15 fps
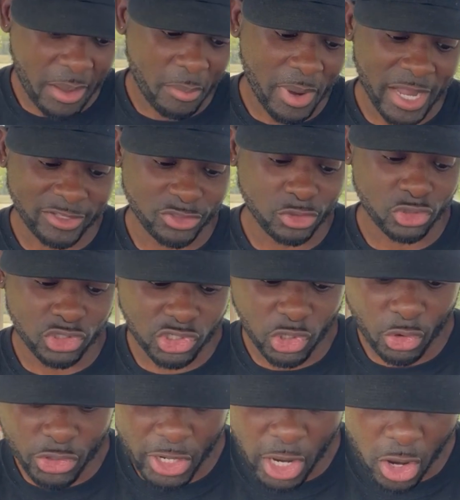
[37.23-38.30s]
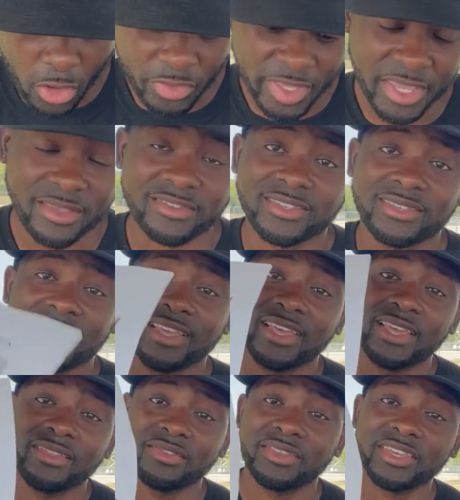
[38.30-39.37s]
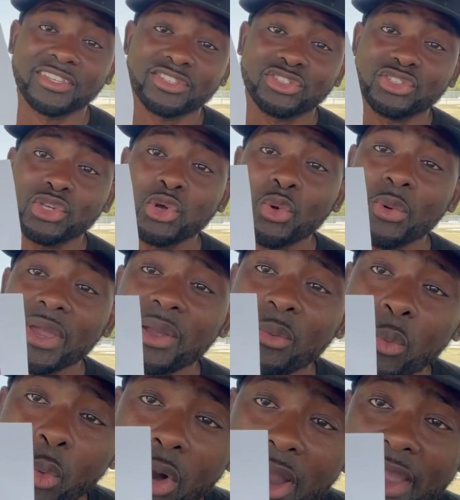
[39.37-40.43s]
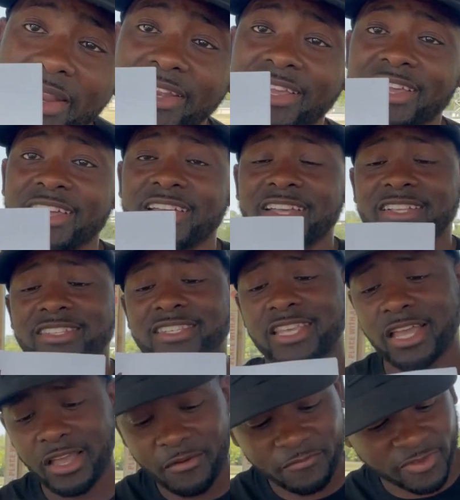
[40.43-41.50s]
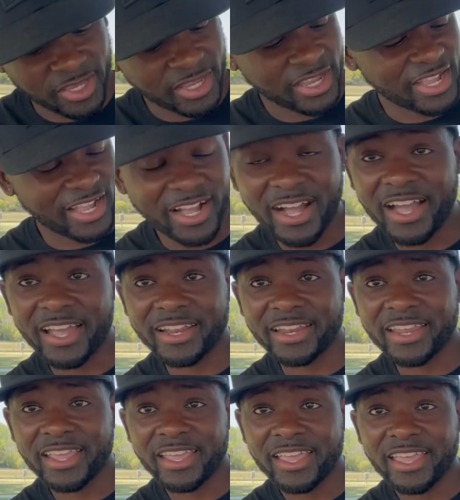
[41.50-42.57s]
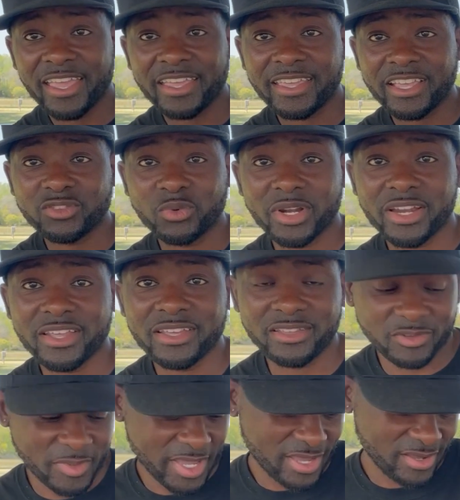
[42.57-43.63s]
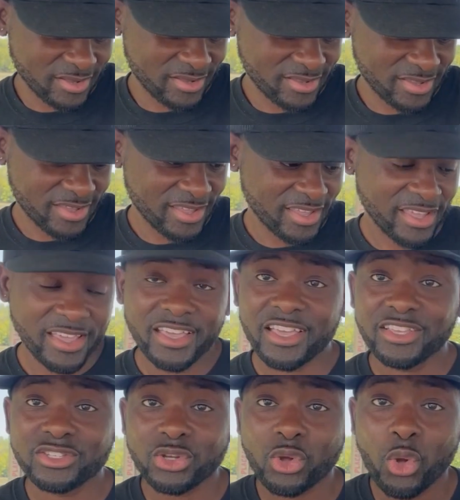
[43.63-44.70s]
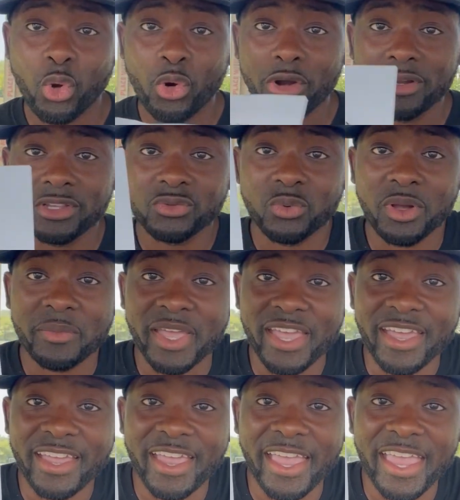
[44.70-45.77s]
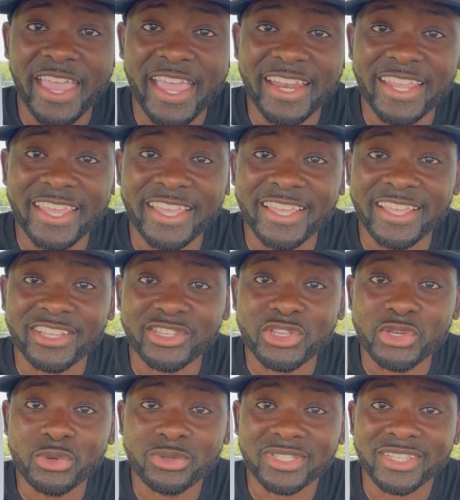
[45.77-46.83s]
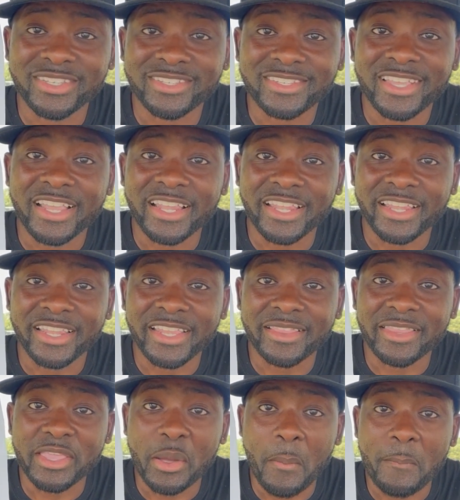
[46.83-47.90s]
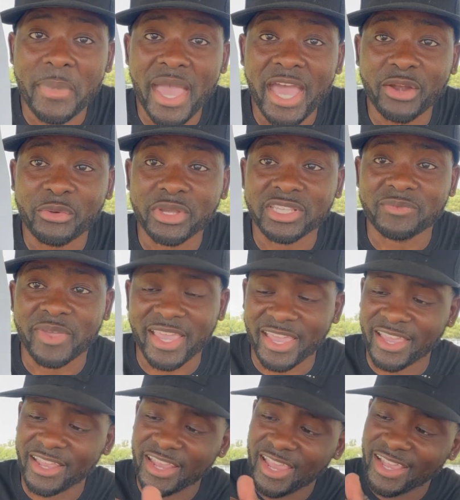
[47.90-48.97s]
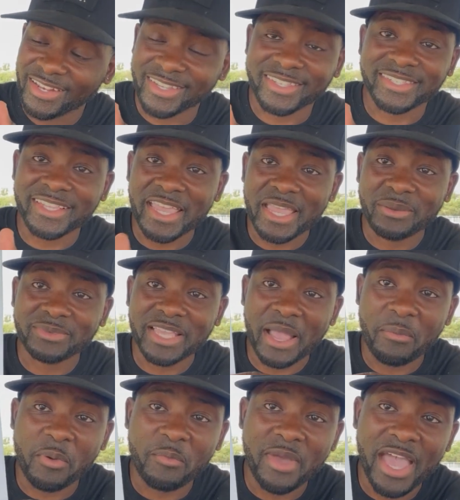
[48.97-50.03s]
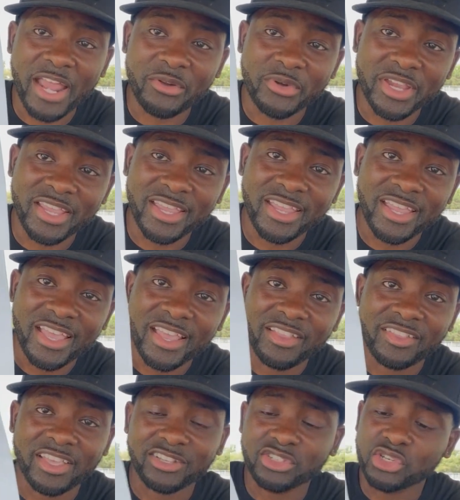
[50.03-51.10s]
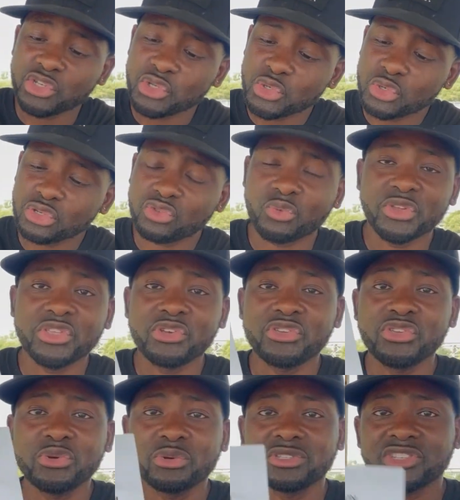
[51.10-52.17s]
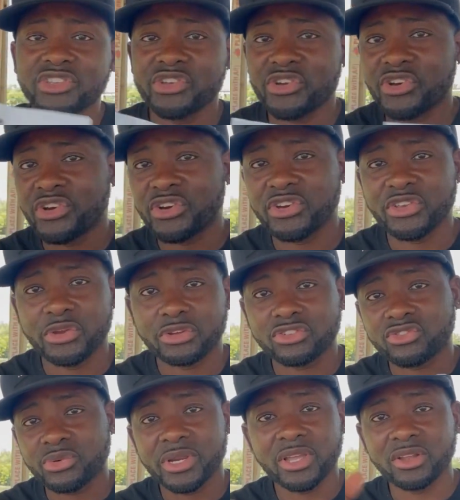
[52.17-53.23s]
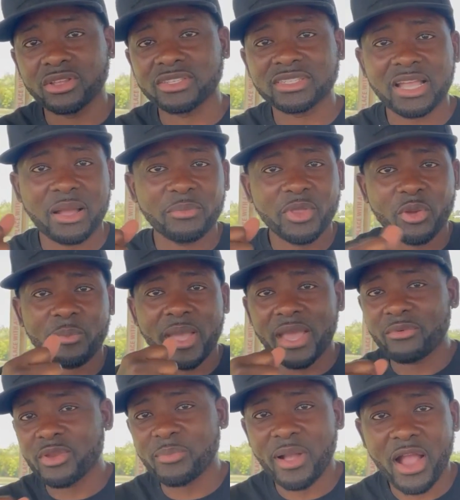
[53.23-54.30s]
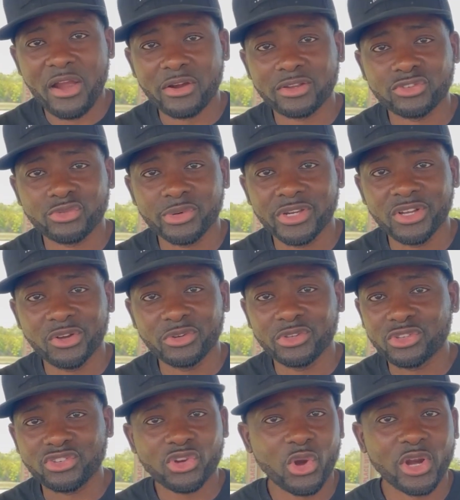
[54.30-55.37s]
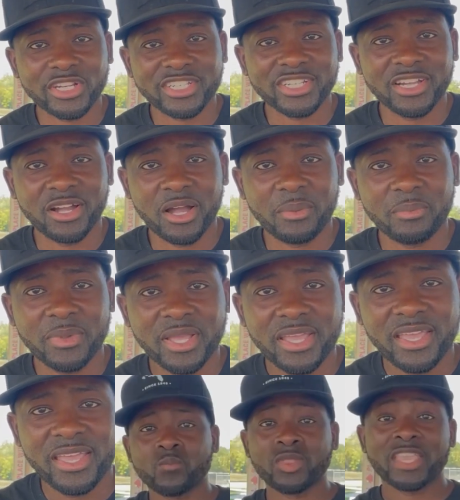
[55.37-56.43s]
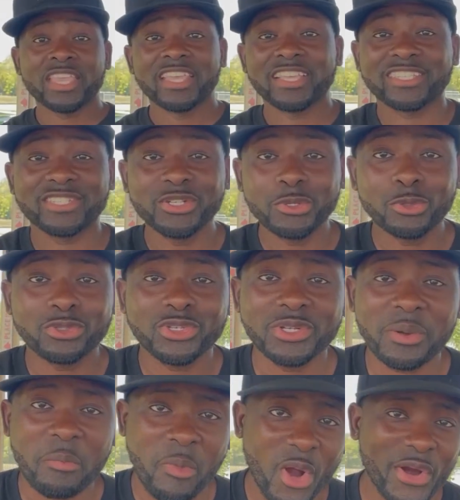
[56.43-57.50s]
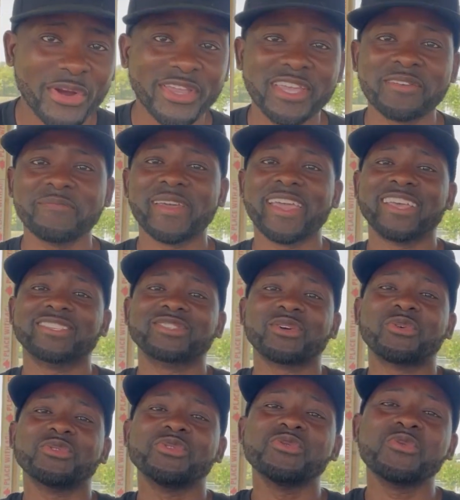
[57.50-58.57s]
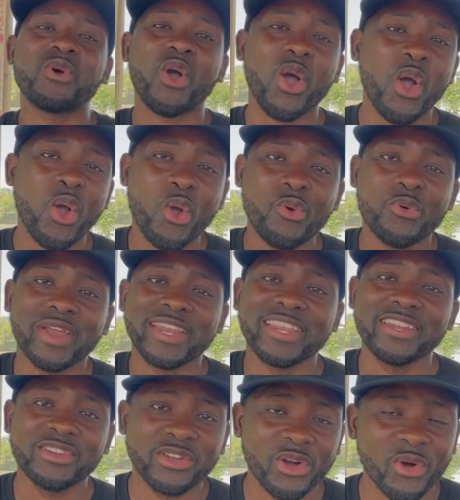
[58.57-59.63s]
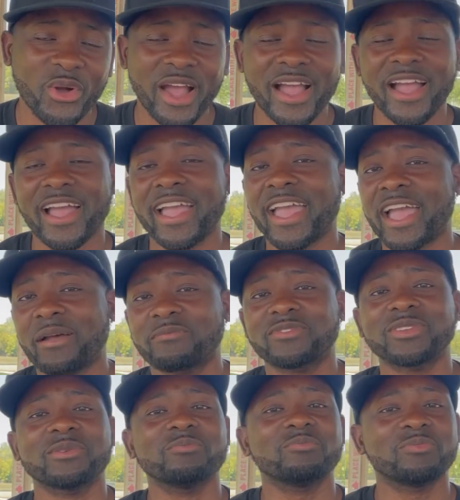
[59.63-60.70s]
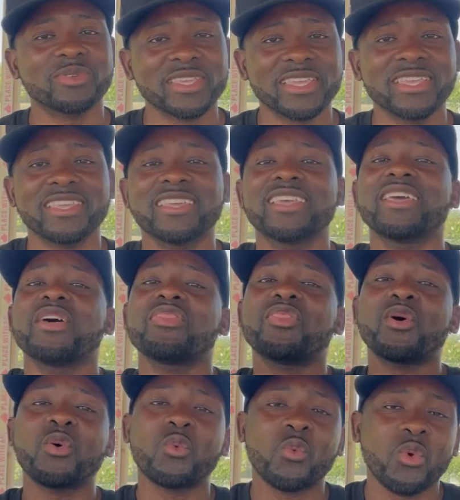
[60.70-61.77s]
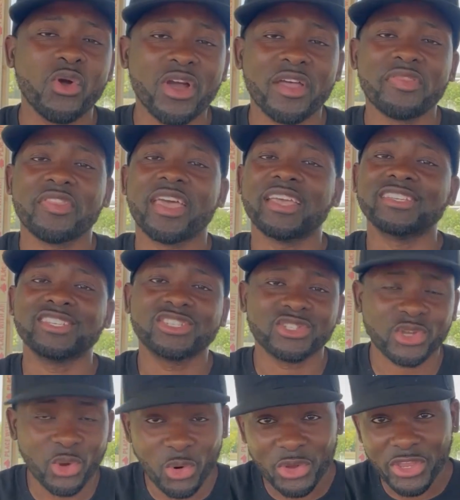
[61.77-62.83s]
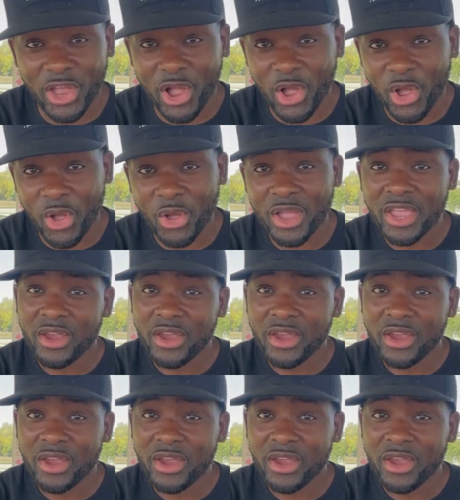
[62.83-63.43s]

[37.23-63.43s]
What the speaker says: am about to show y'all this 2-in-1 tufting gun. And guess what it is, man? It's a cordless one, man, and it uses lithium batteries, man. The same type of battery that you use when you're using your drill or something, your battery powered drill, you charge it up. It's new to the market, man, so you already know I have to be the one that show y'all,